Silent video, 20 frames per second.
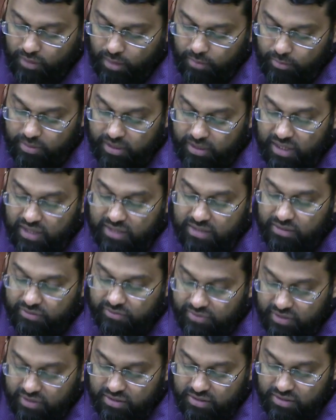because
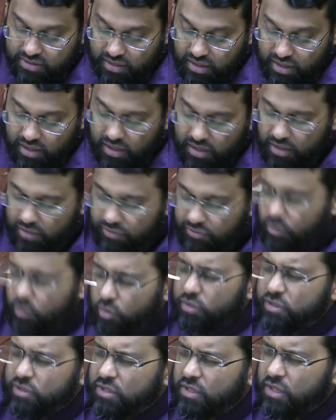of this, uh, of
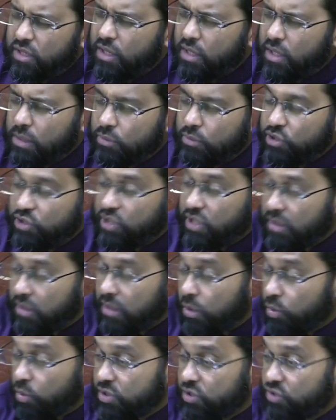course, uh, Abu
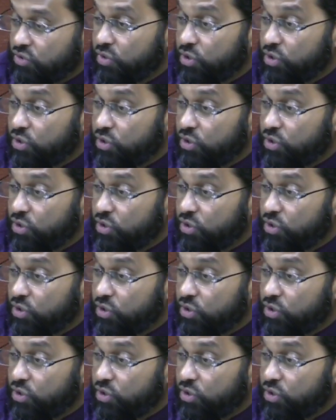Jandal was